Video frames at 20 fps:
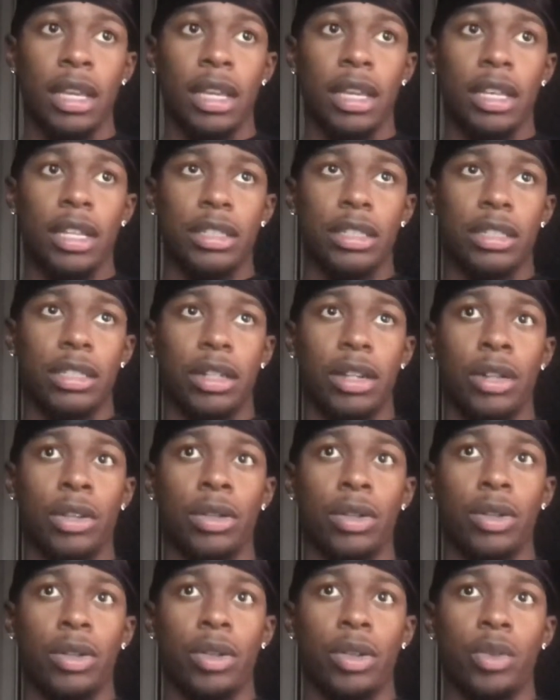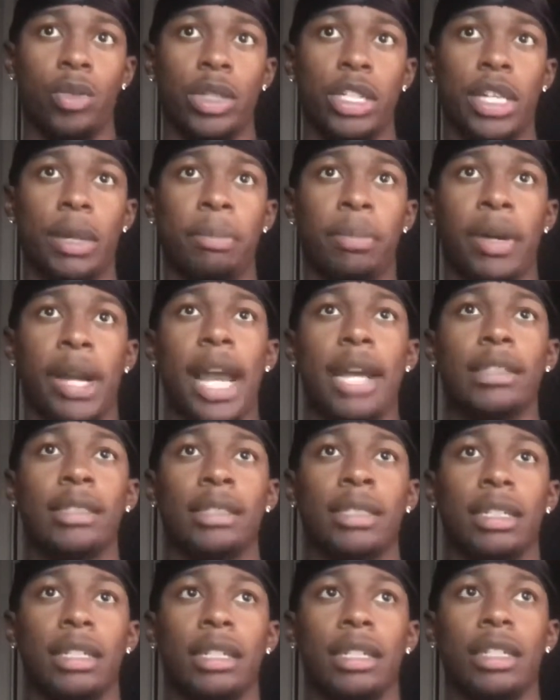And so when you're
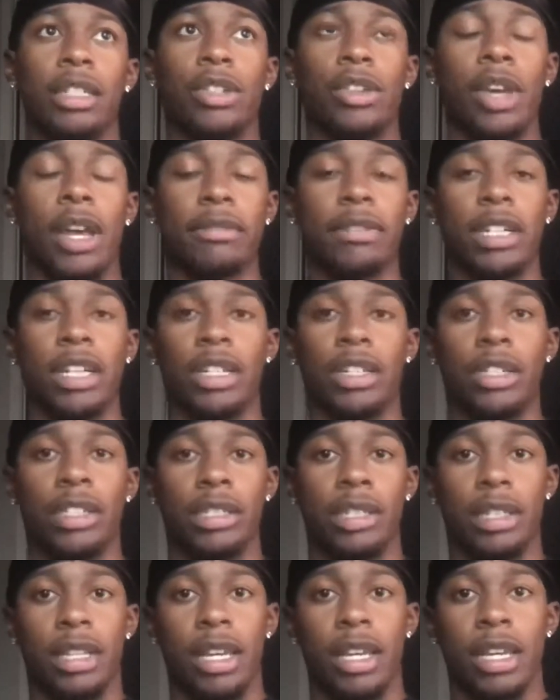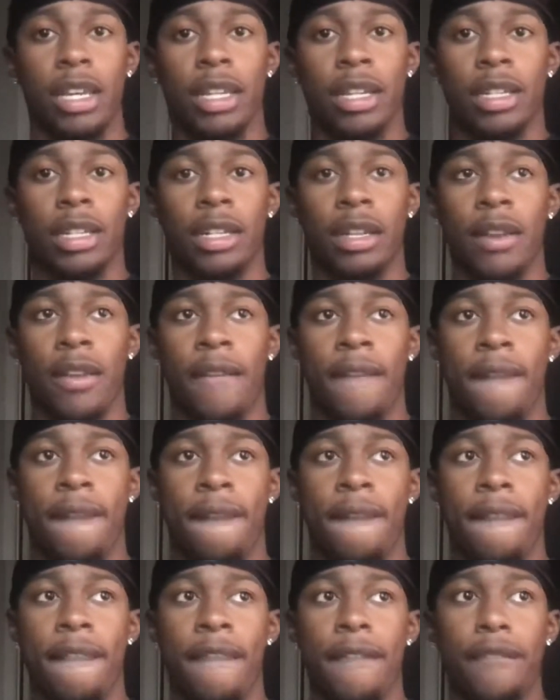practicing, you have to understand
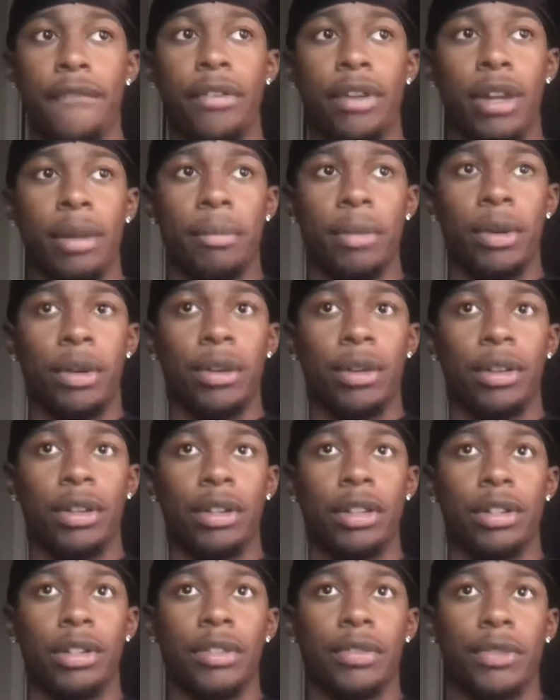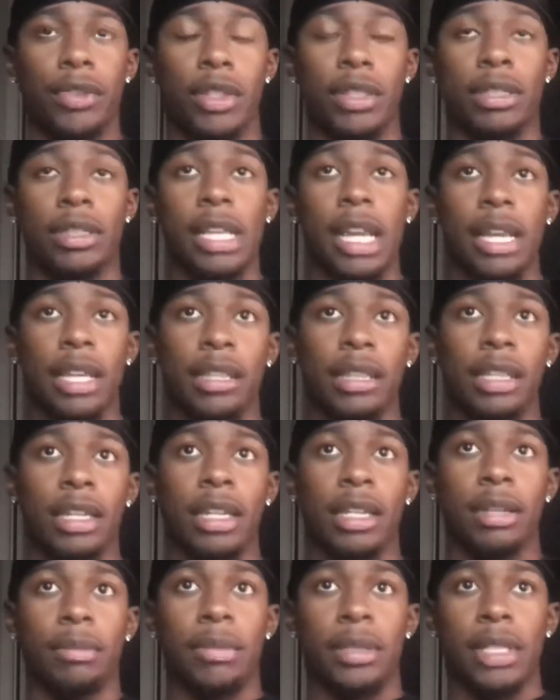for number for the second
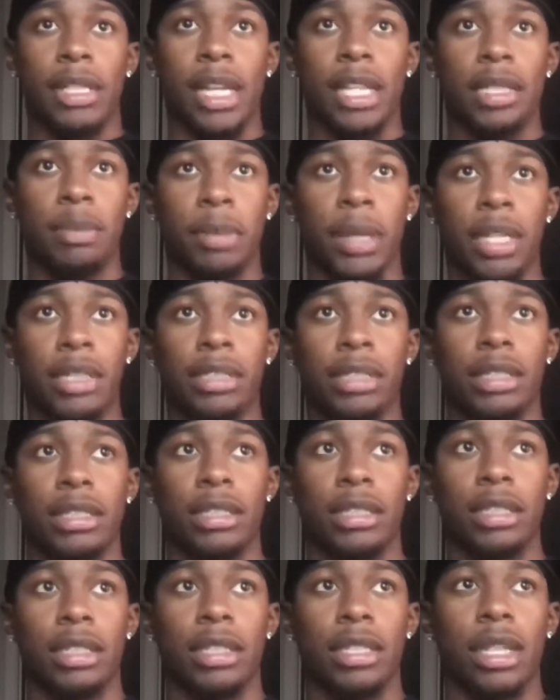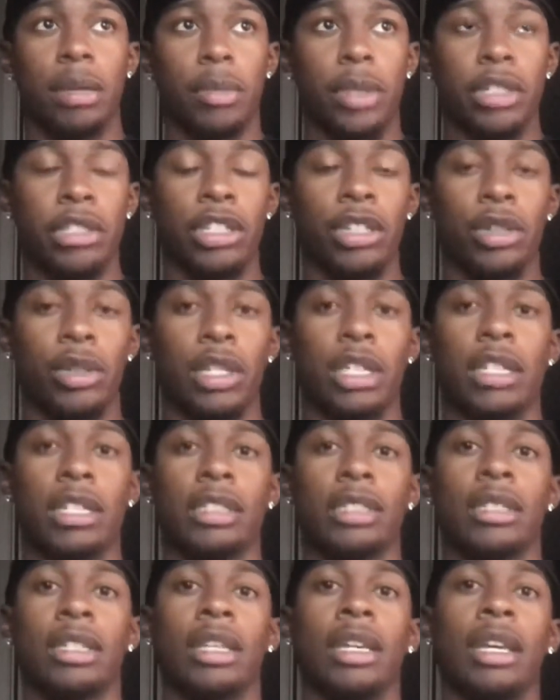thing besides patience. Number two
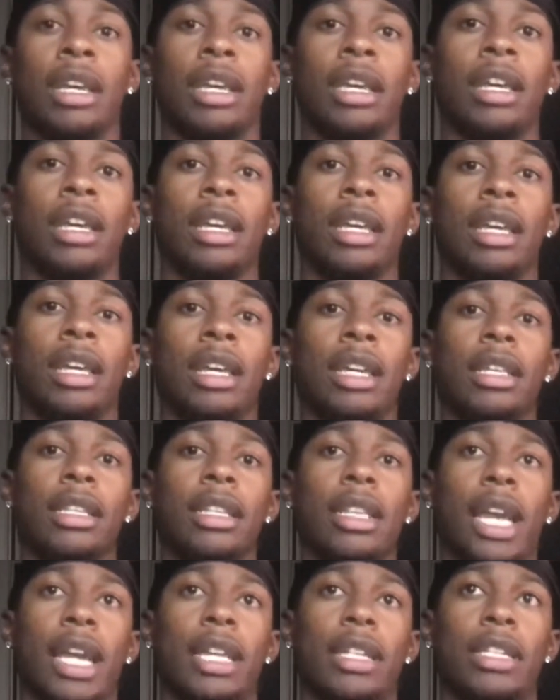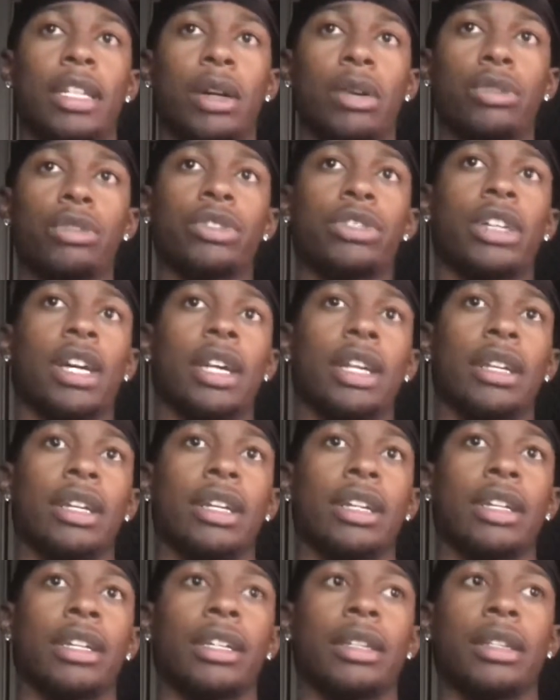is like don't try
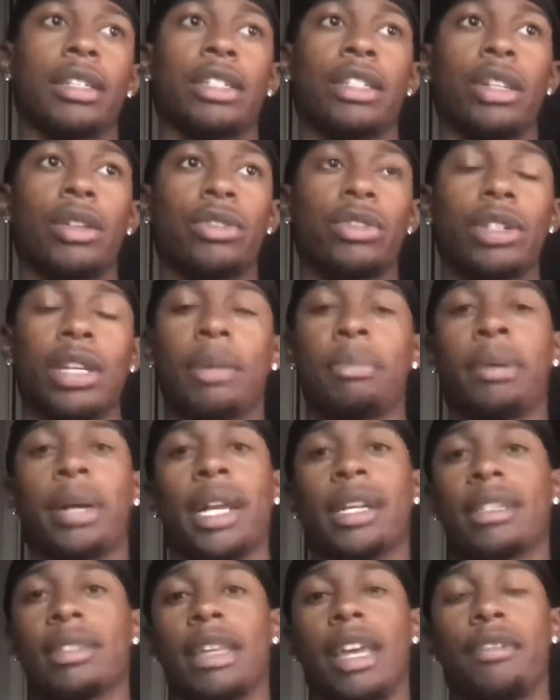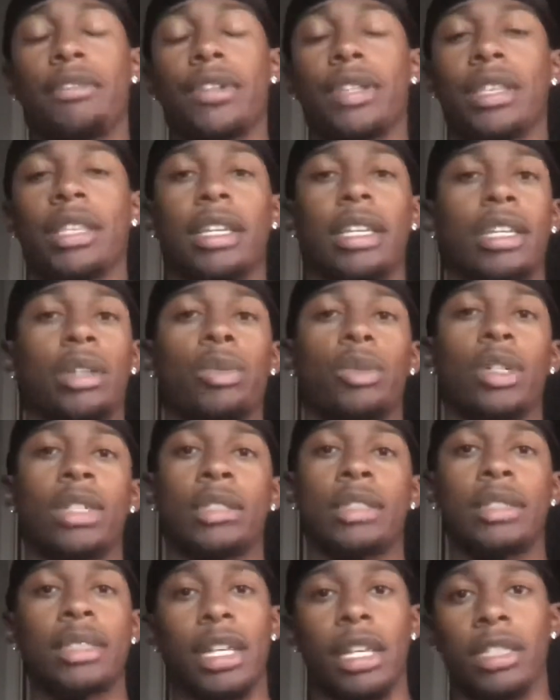to don't try to practice everything in
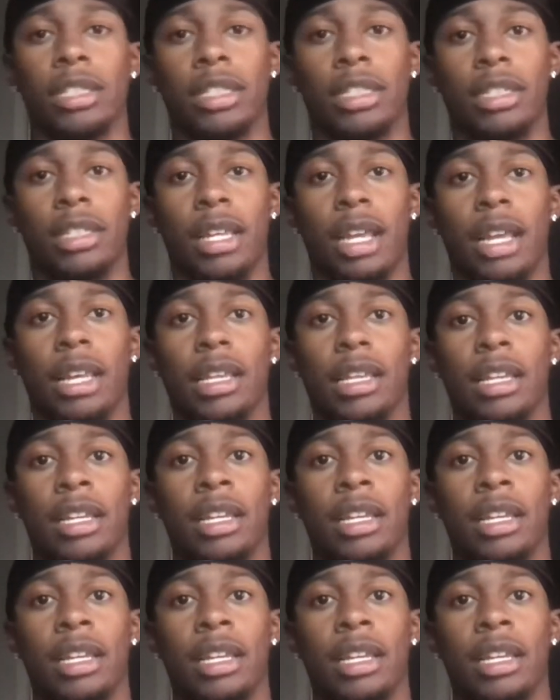one session. Like